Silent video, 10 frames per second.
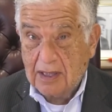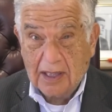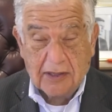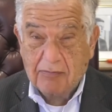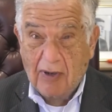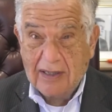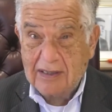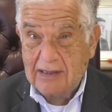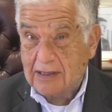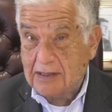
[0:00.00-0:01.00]
It's brought
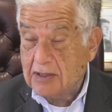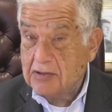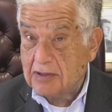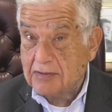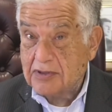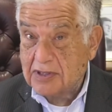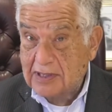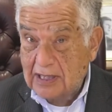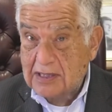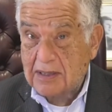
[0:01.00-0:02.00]
in an additional
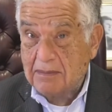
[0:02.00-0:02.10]
$6